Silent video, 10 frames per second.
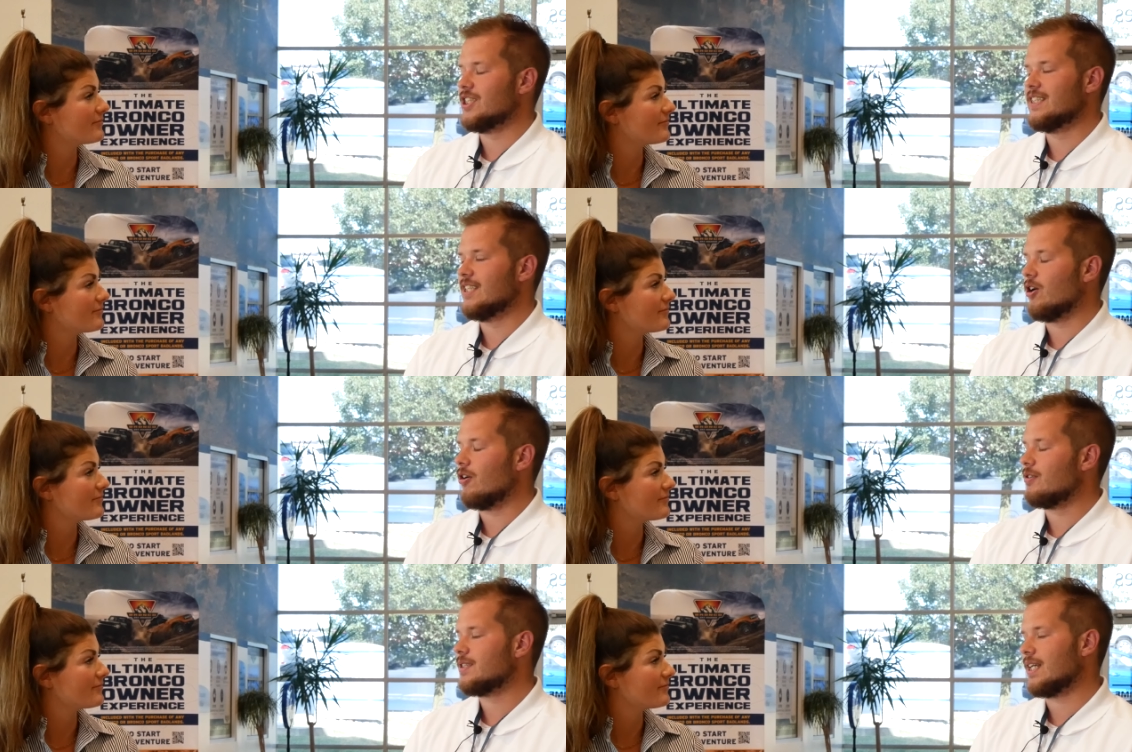
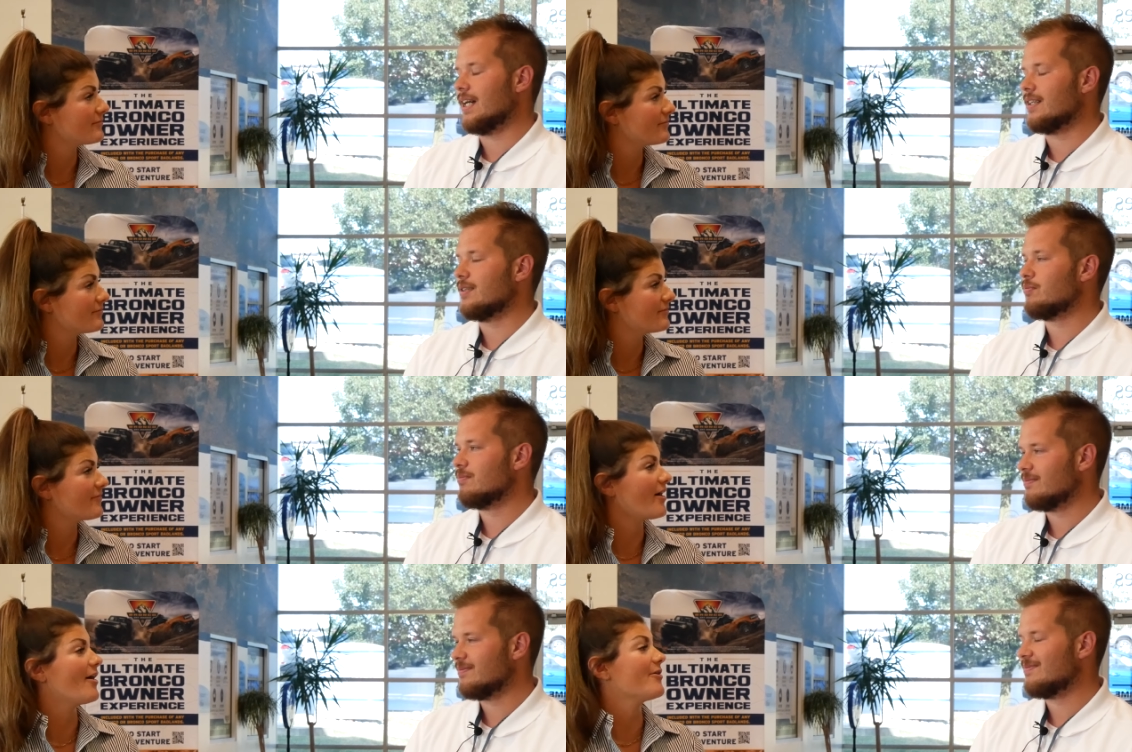Speaker 1: GTR Skyline.
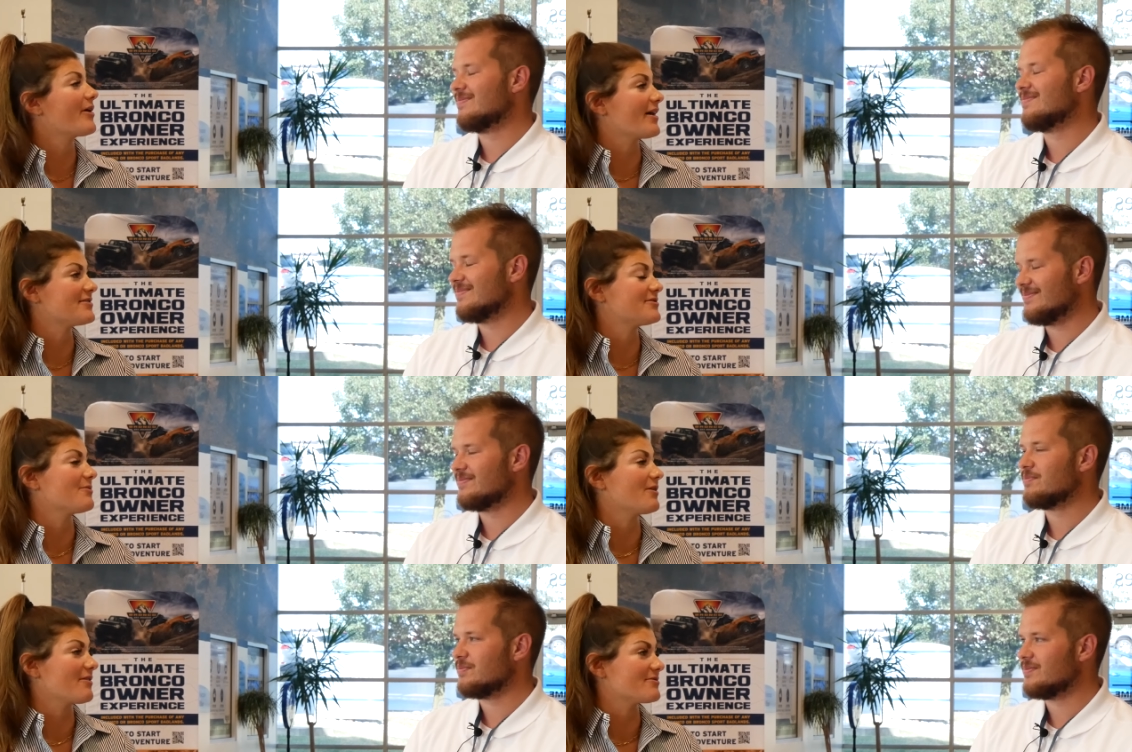
Speaker 2: Okay, so
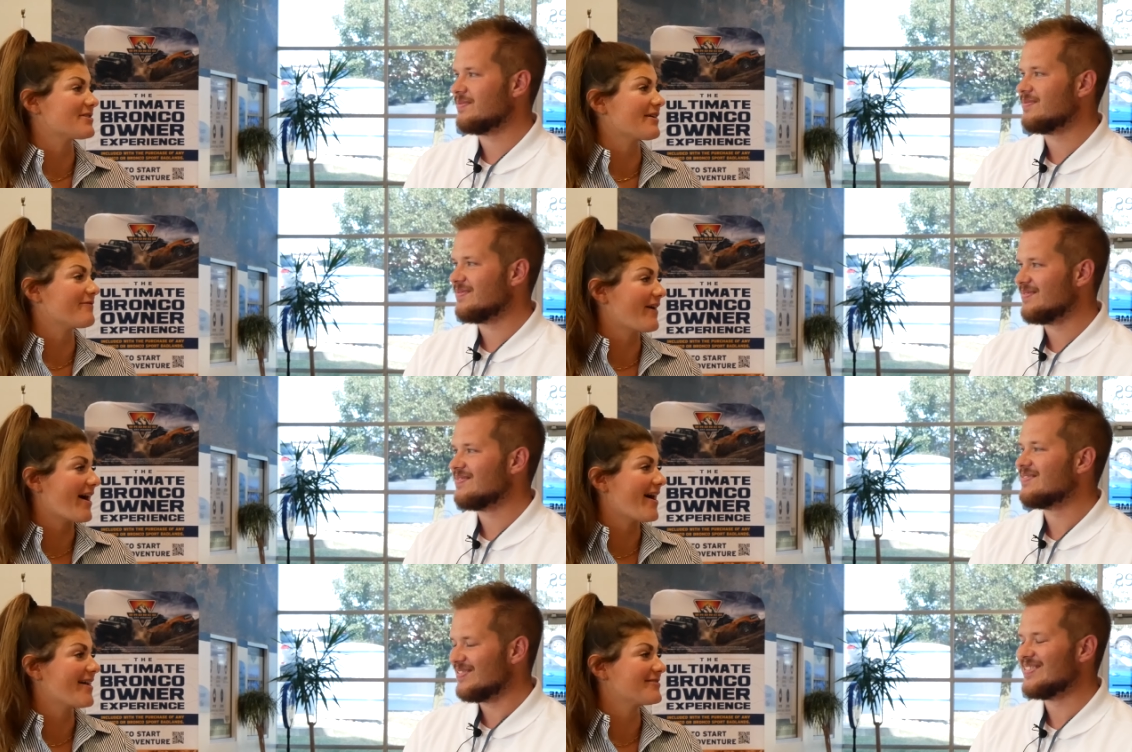one of those like
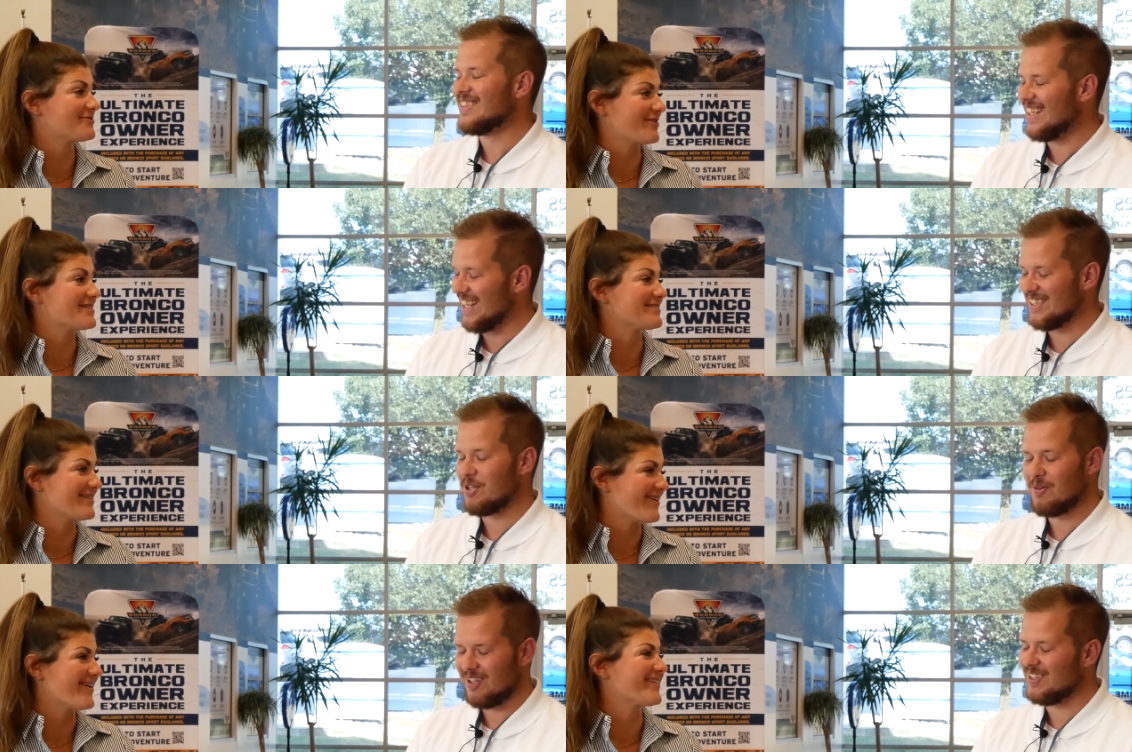fast racing
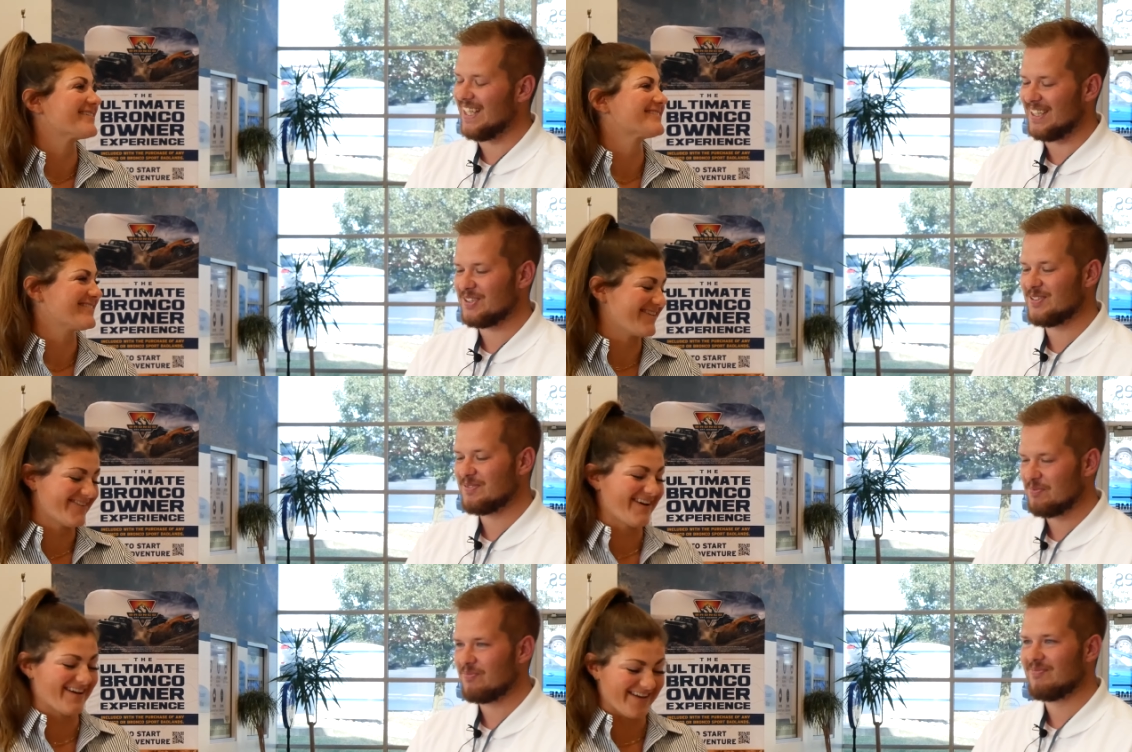cars.
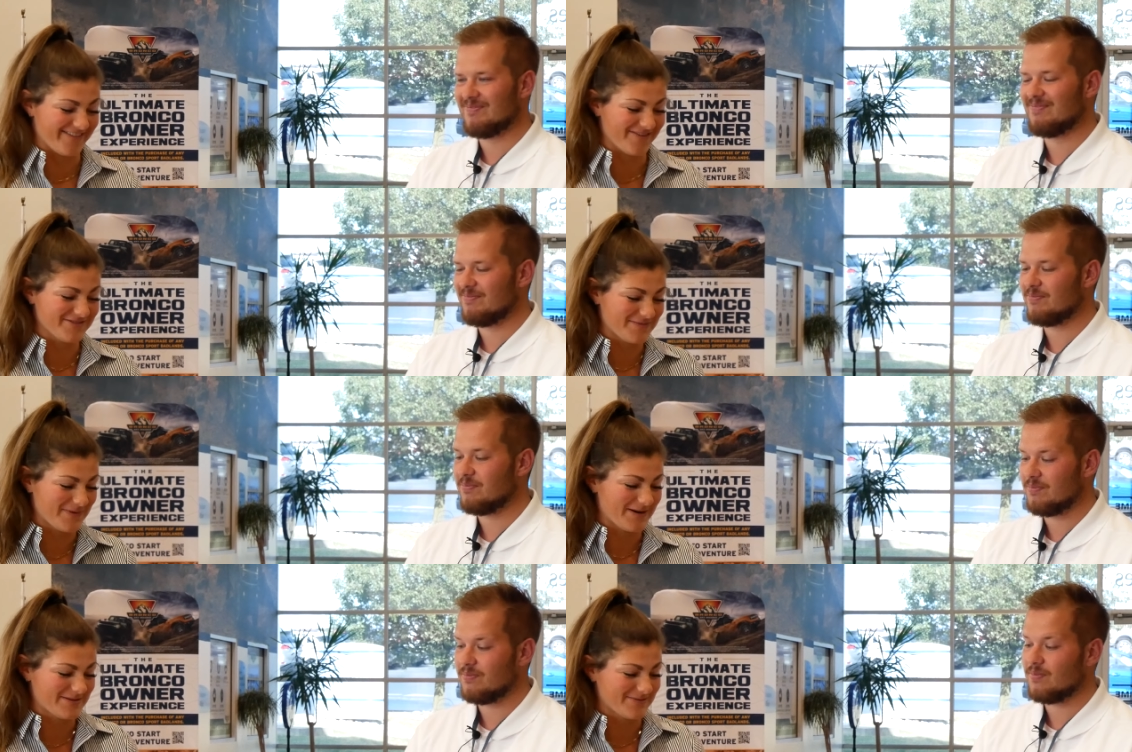Okay, yeah, those are
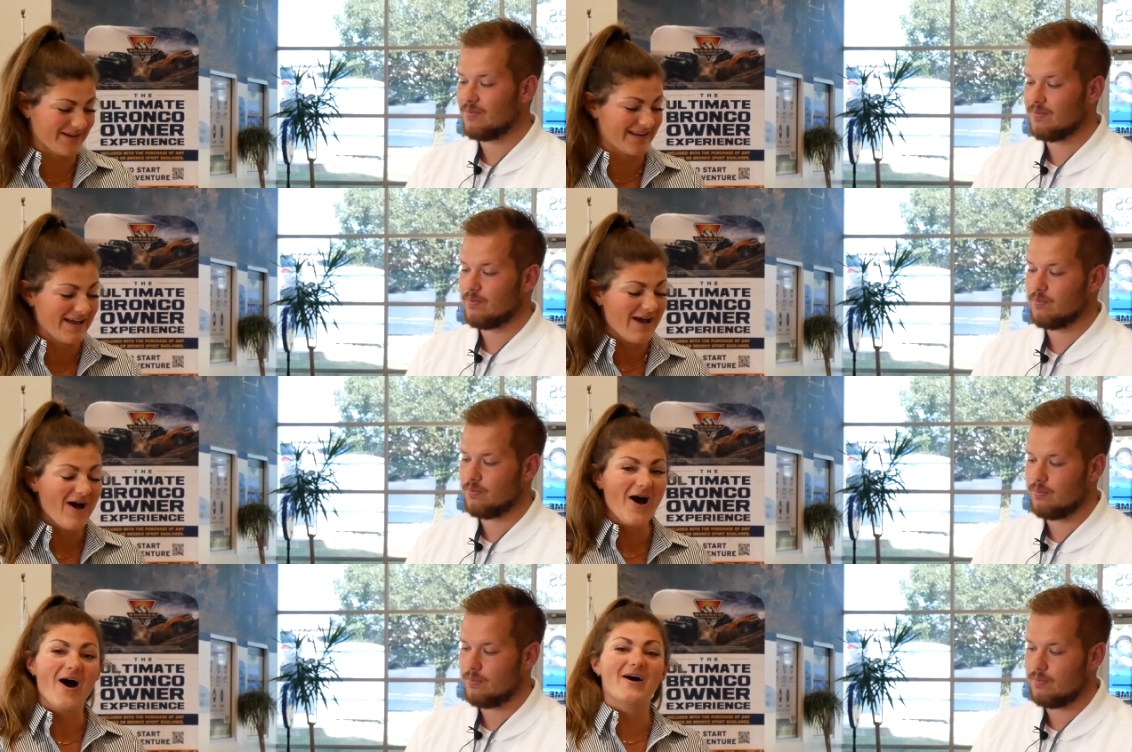pretty sweet.
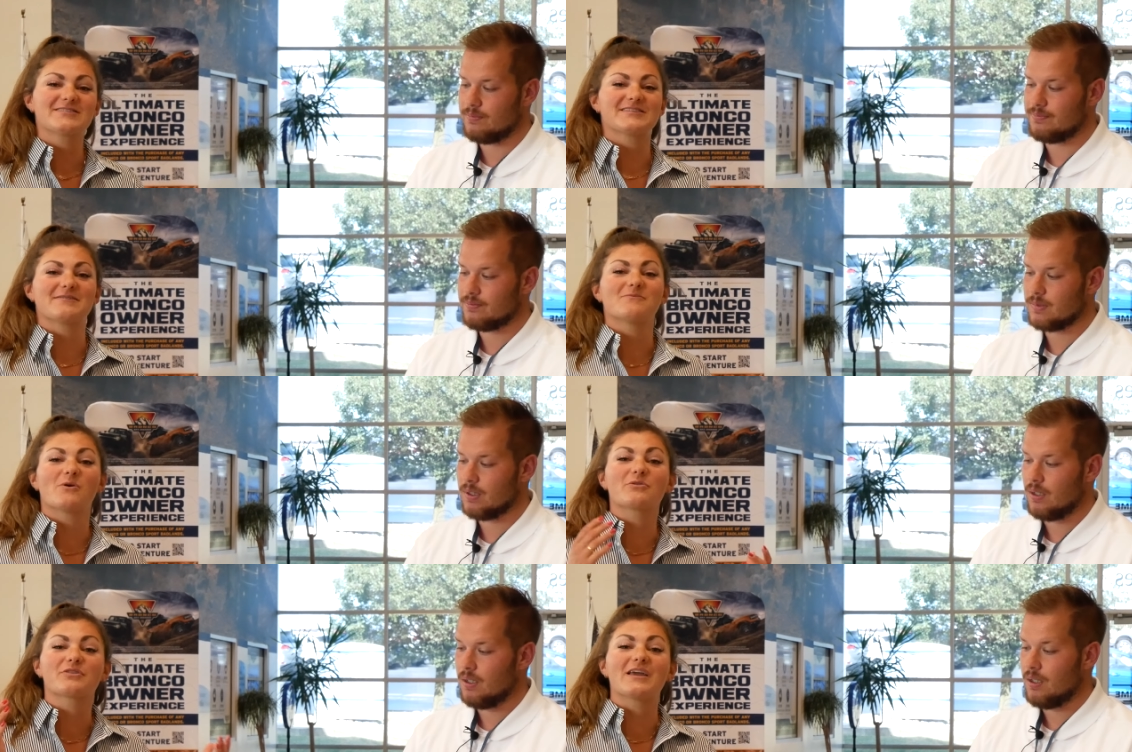Mm-hmm. Awesome.
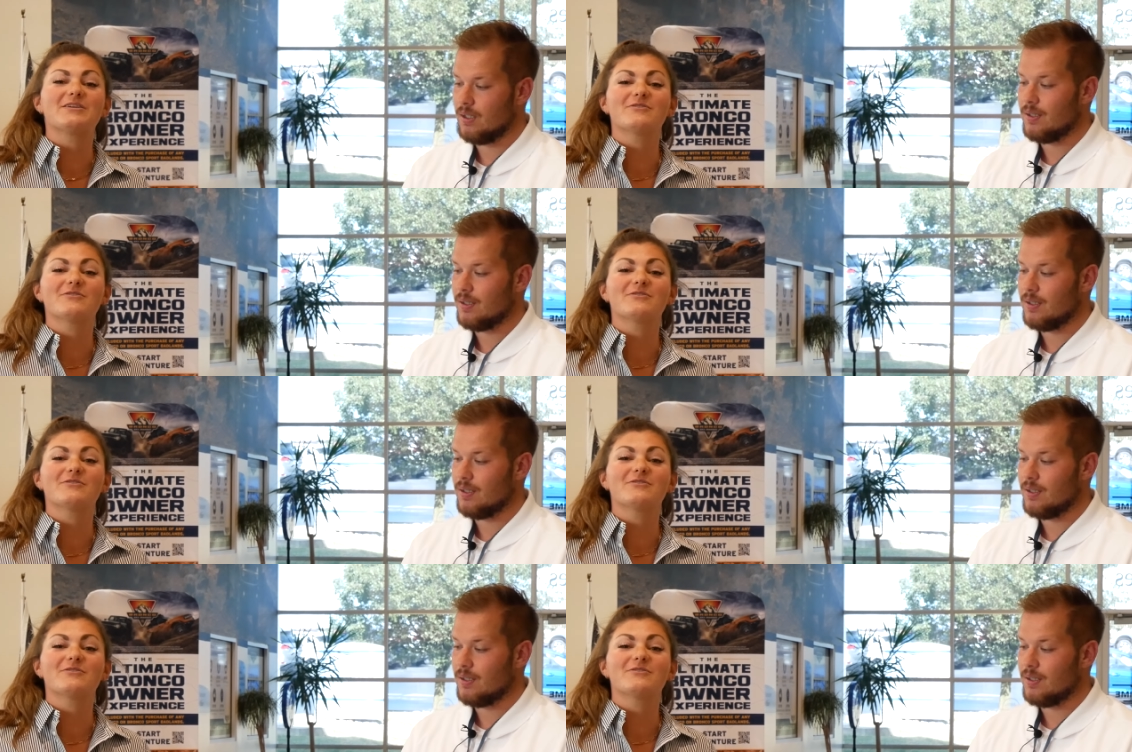Well, thank